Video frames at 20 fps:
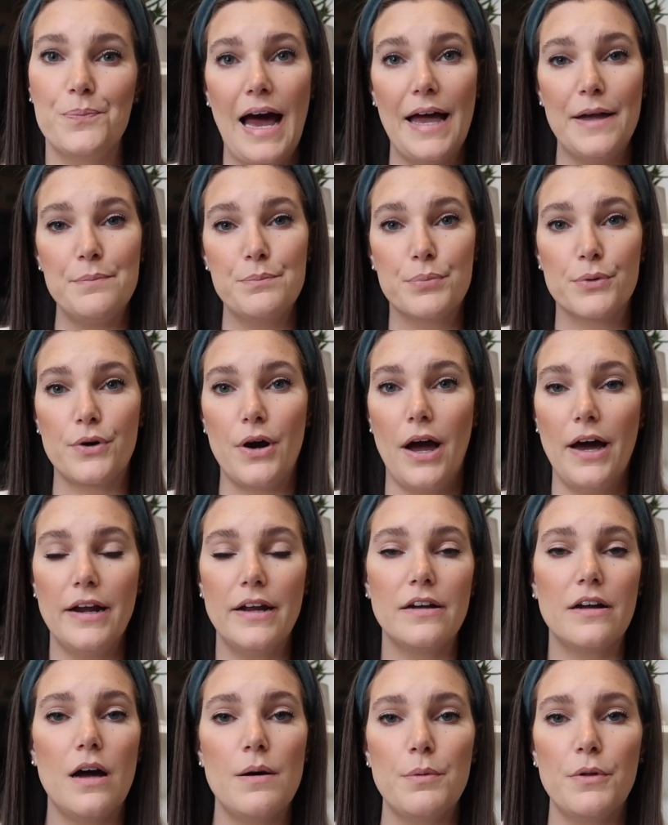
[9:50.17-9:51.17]
I brought
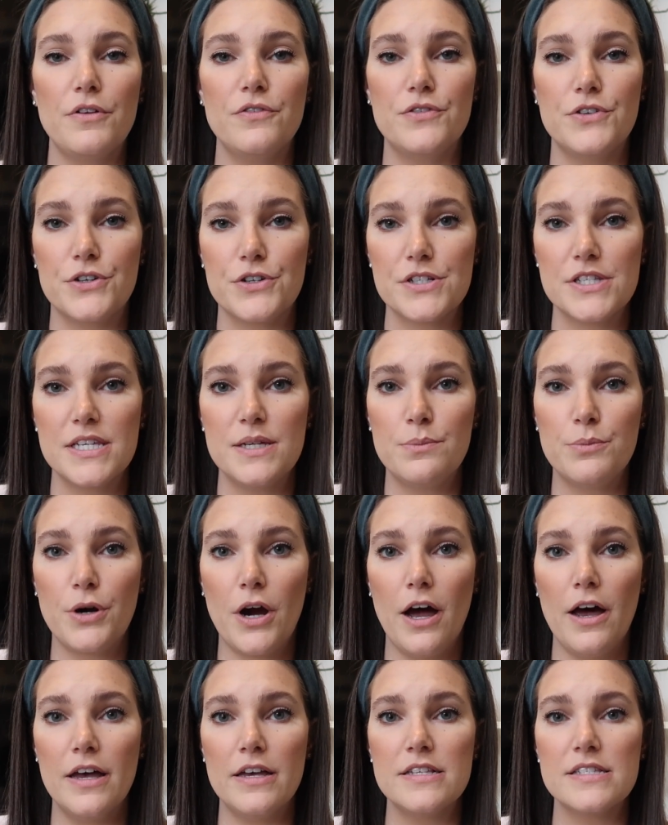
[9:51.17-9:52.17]
a couple of nursing
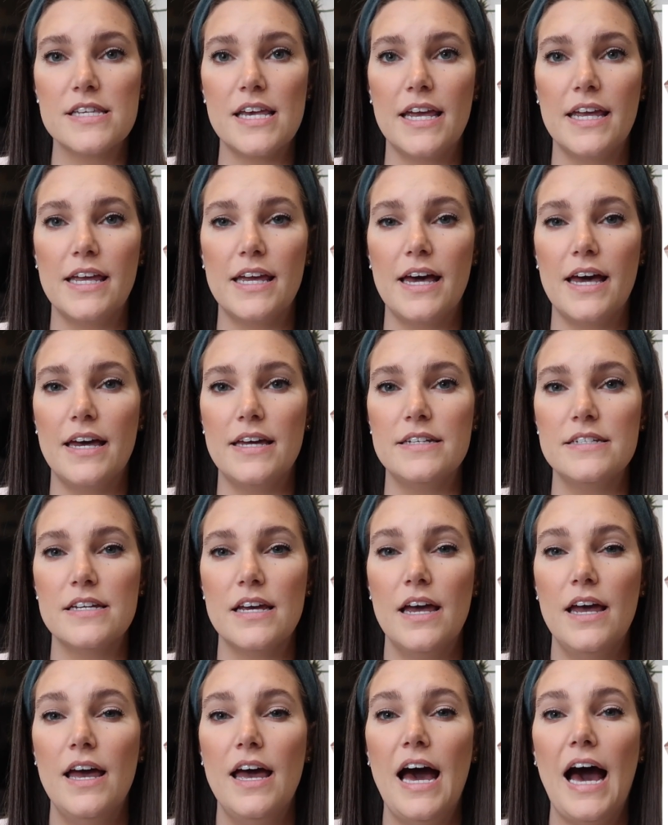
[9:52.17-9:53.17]
bras and
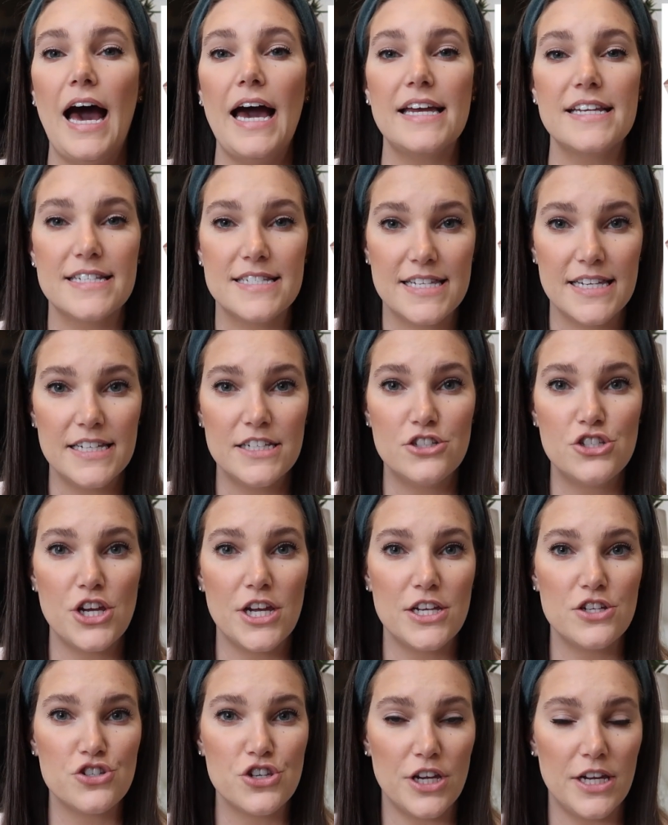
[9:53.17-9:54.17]
I did
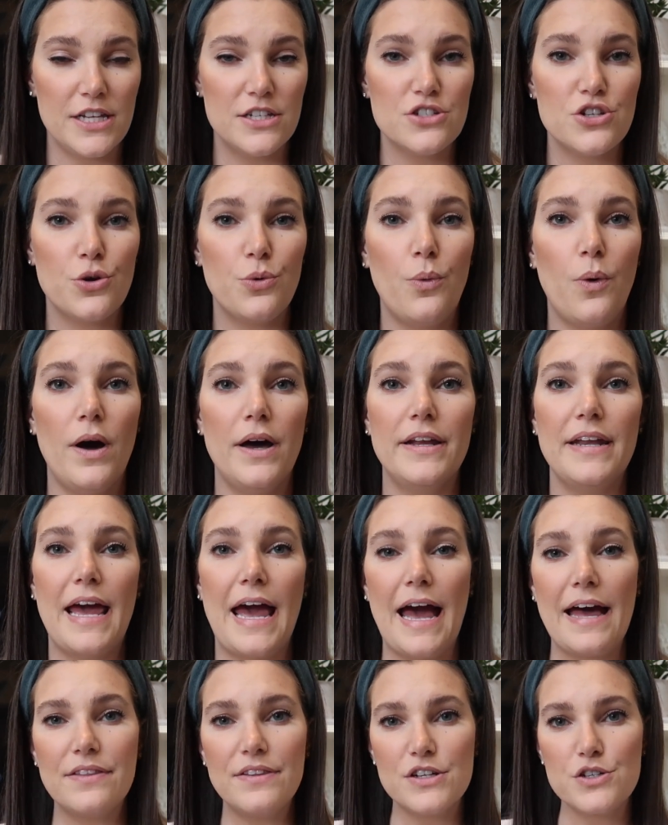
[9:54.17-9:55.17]
change into one
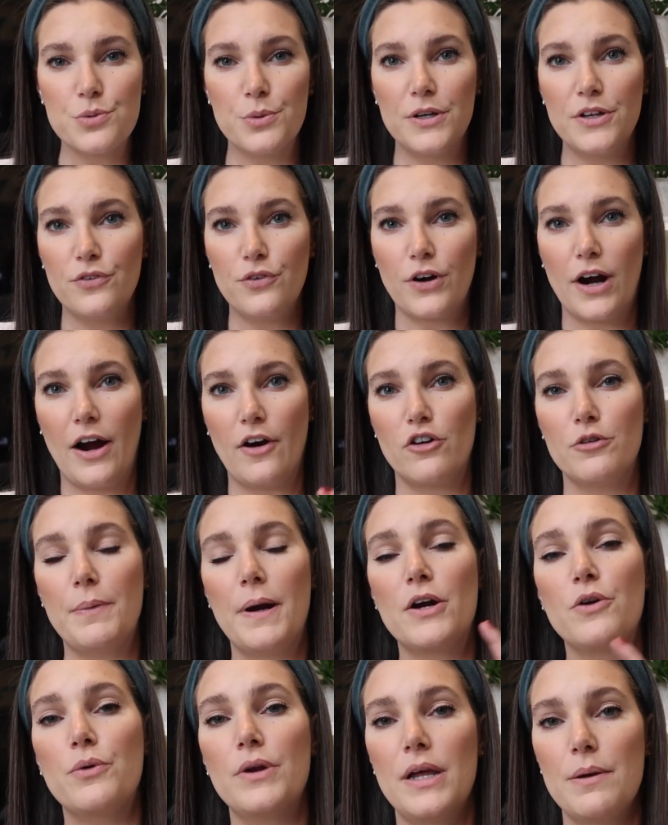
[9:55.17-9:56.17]
at that 24 hour
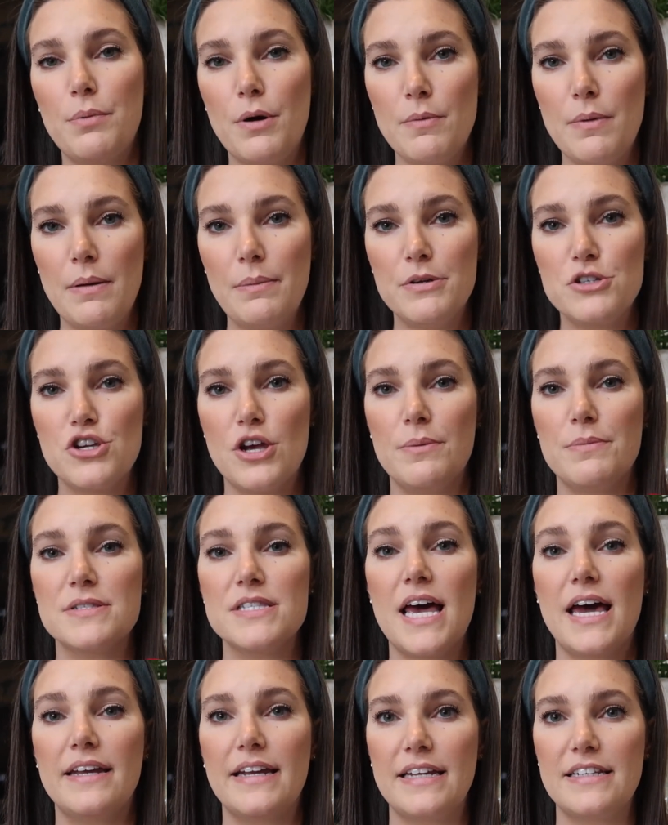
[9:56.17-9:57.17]
mark. When I put my pajamas
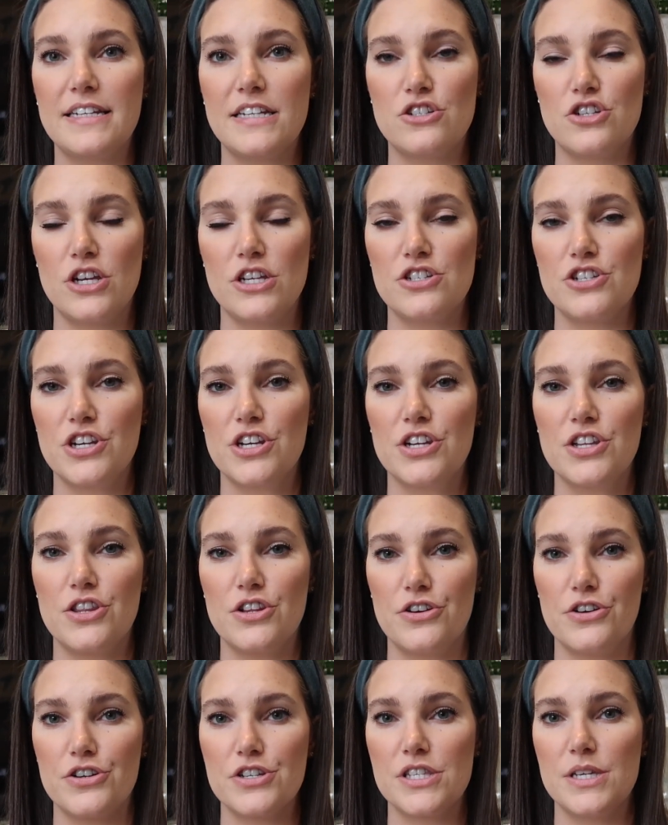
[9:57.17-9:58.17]
on, I did change into the
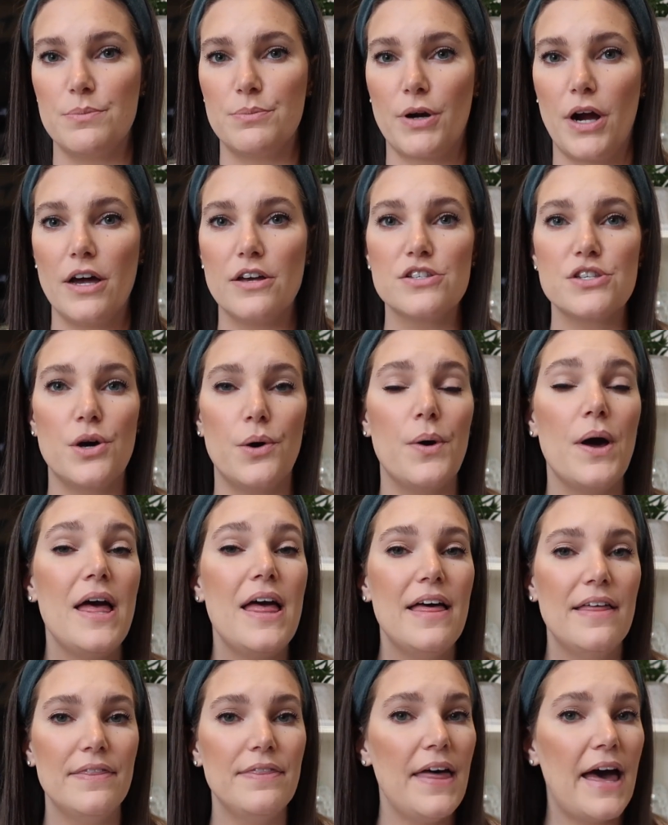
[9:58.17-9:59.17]
nursing bra. So
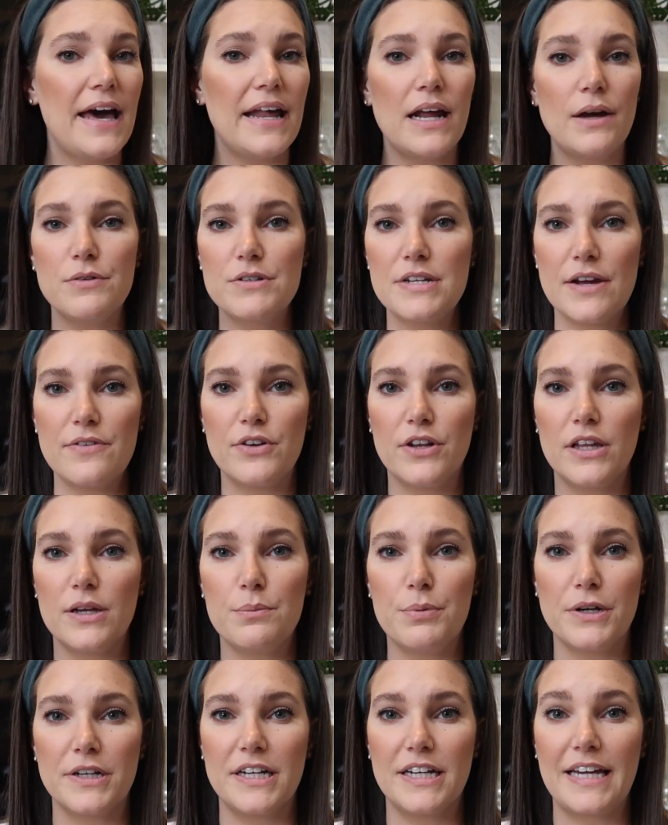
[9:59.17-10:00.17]
that I would definitely bring